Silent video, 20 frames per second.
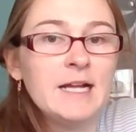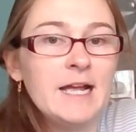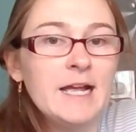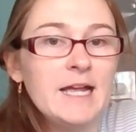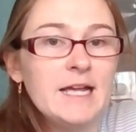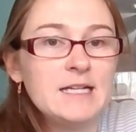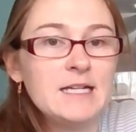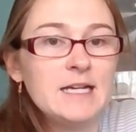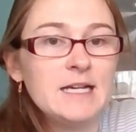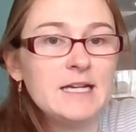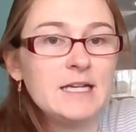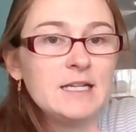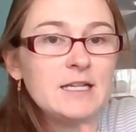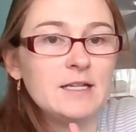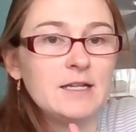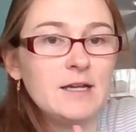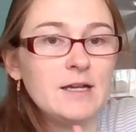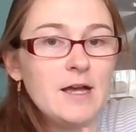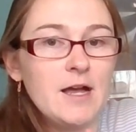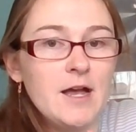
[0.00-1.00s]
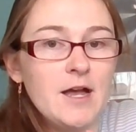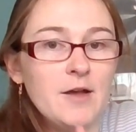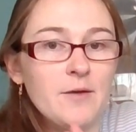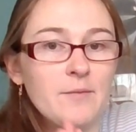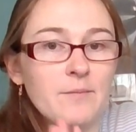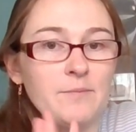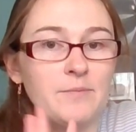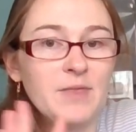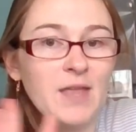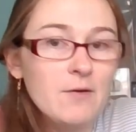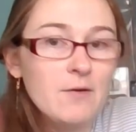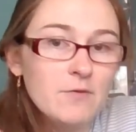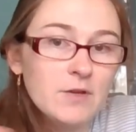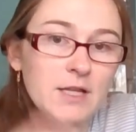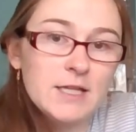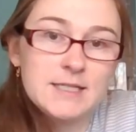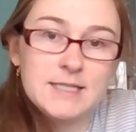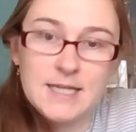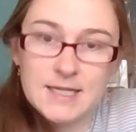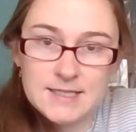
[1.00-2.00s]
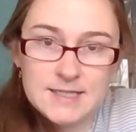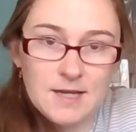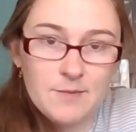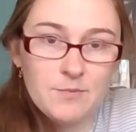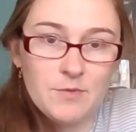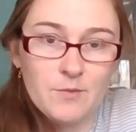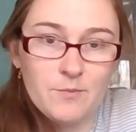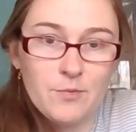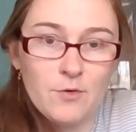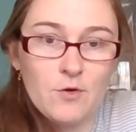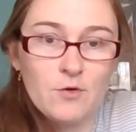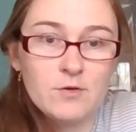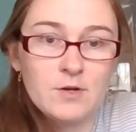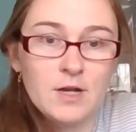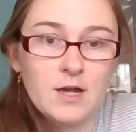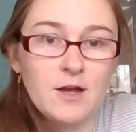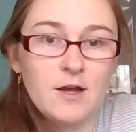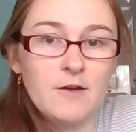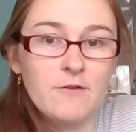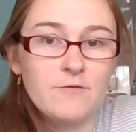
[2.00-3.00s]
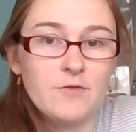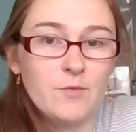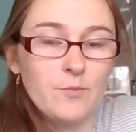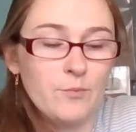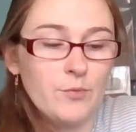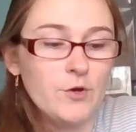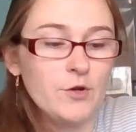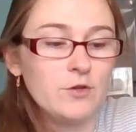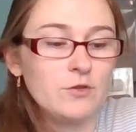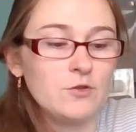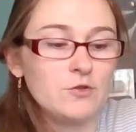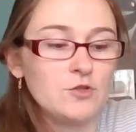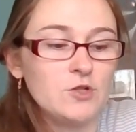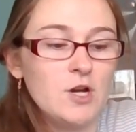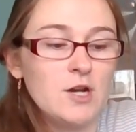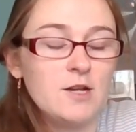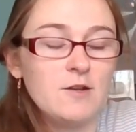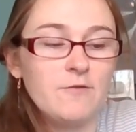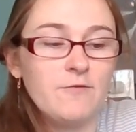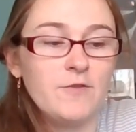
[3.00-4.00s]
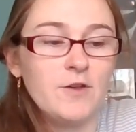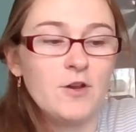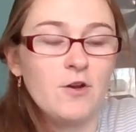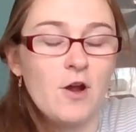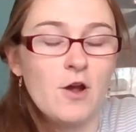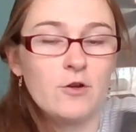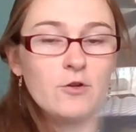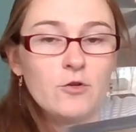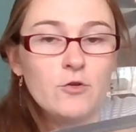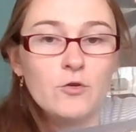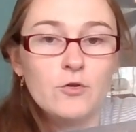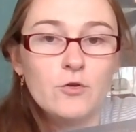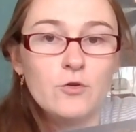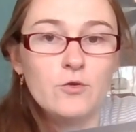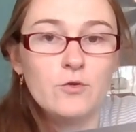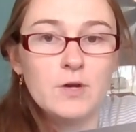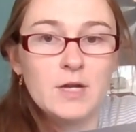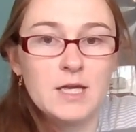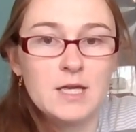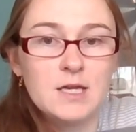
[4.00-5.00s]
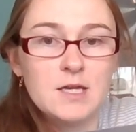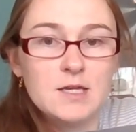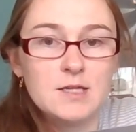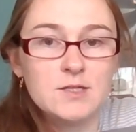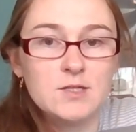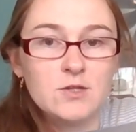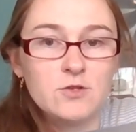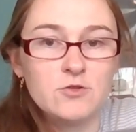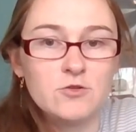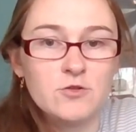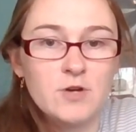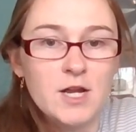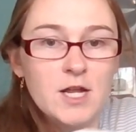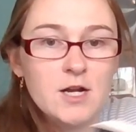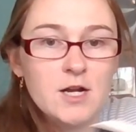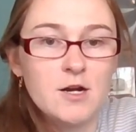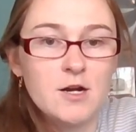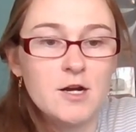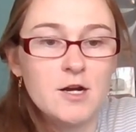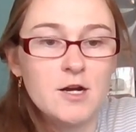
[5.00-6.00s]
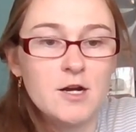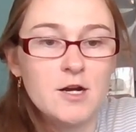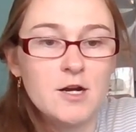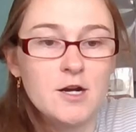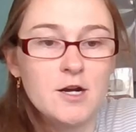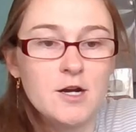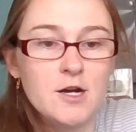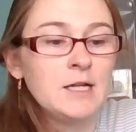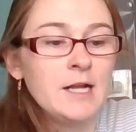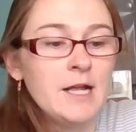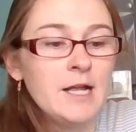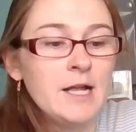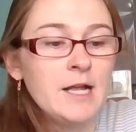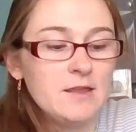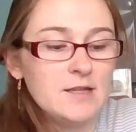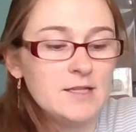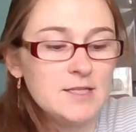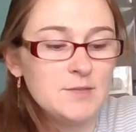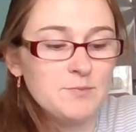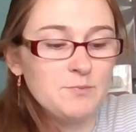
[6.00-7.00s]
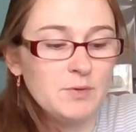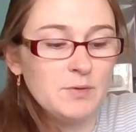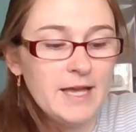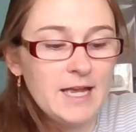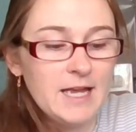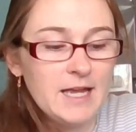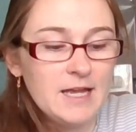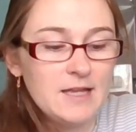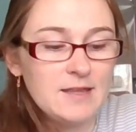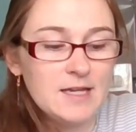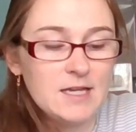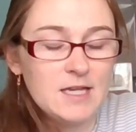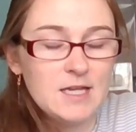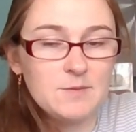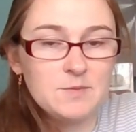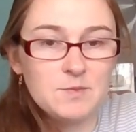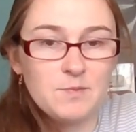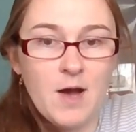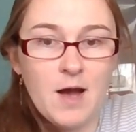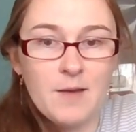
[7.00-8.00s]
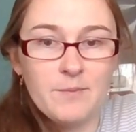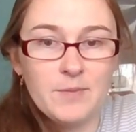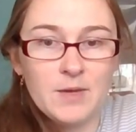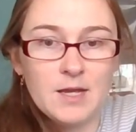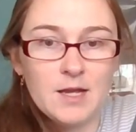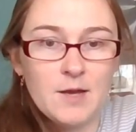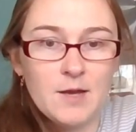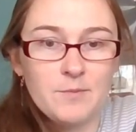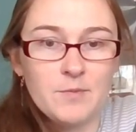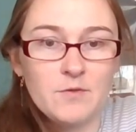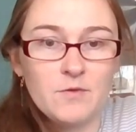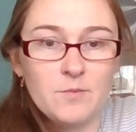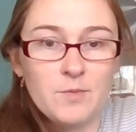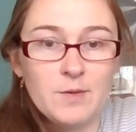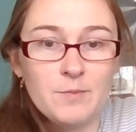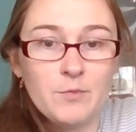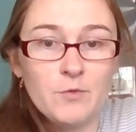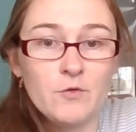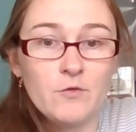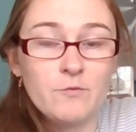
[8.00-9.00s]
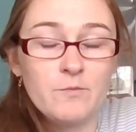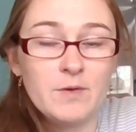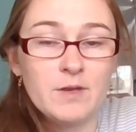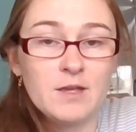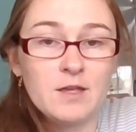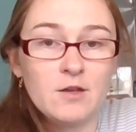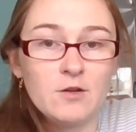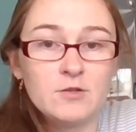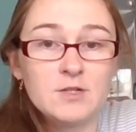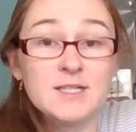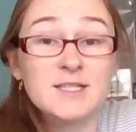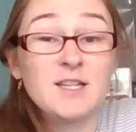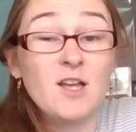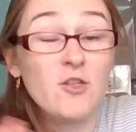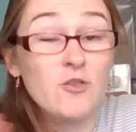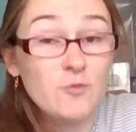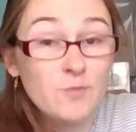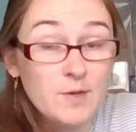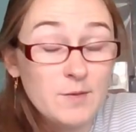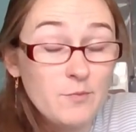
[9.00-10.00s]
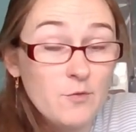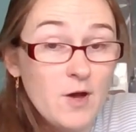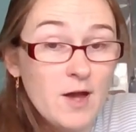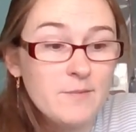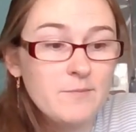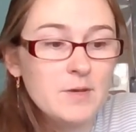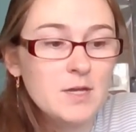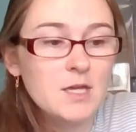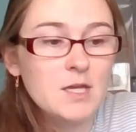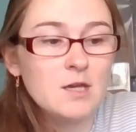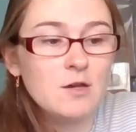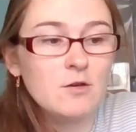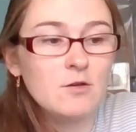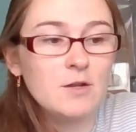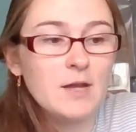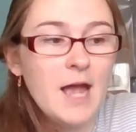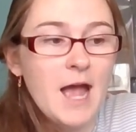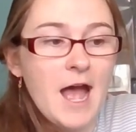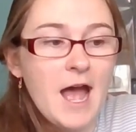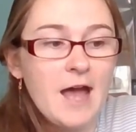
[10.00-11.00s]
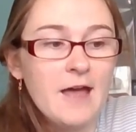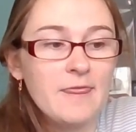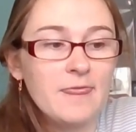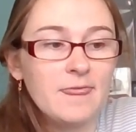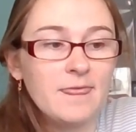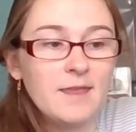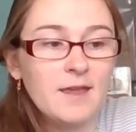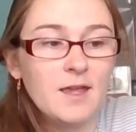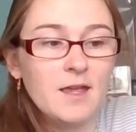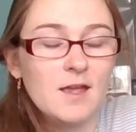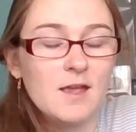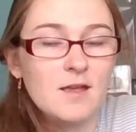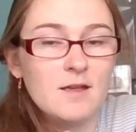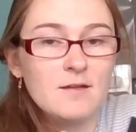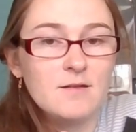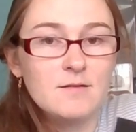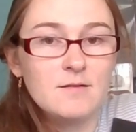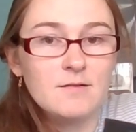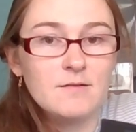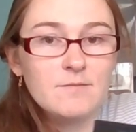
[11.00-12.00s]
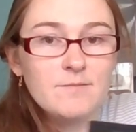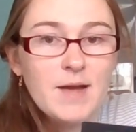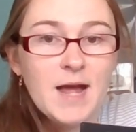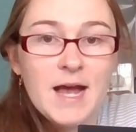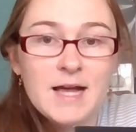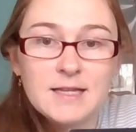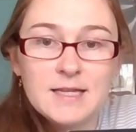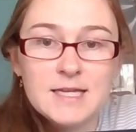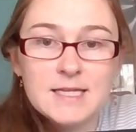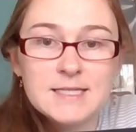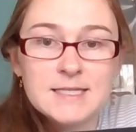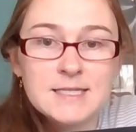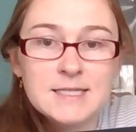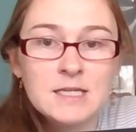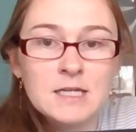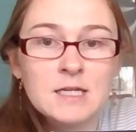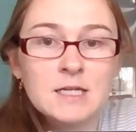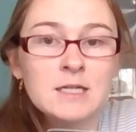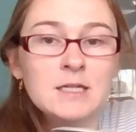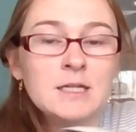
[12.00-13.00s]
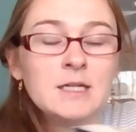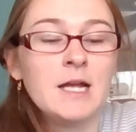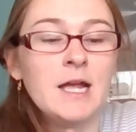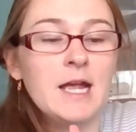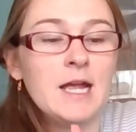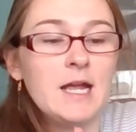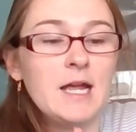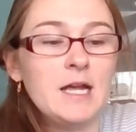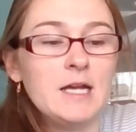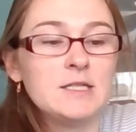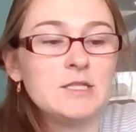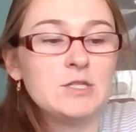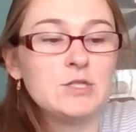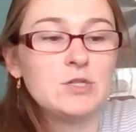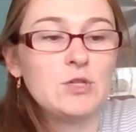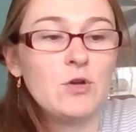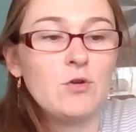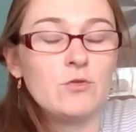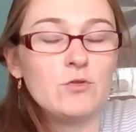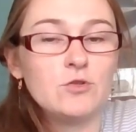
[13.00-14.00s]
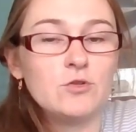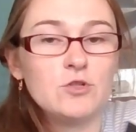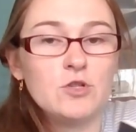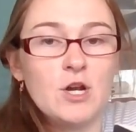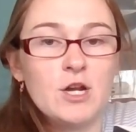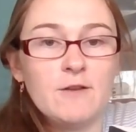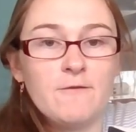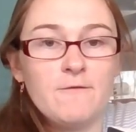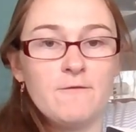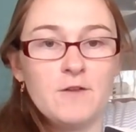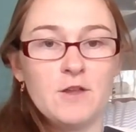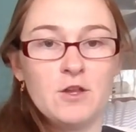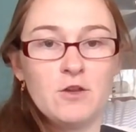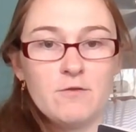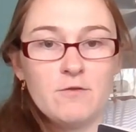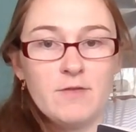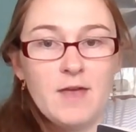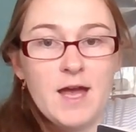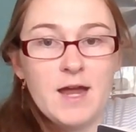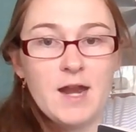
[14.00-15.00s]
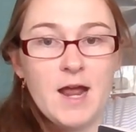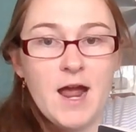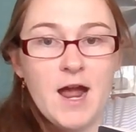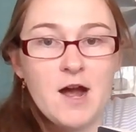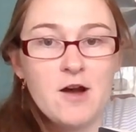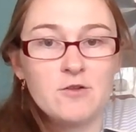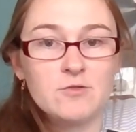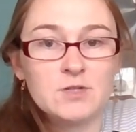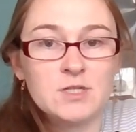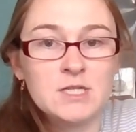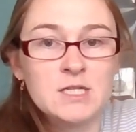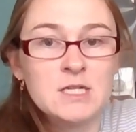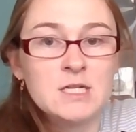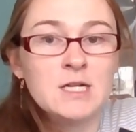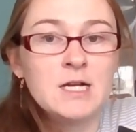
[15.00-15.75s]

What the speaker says: And that really takes up the bulk of the book. They're trying to figure out who is the traitor, and this blade that keeps popping up of the people who've been killed because other people have been killed at the palace. And so they're trying to figure that out.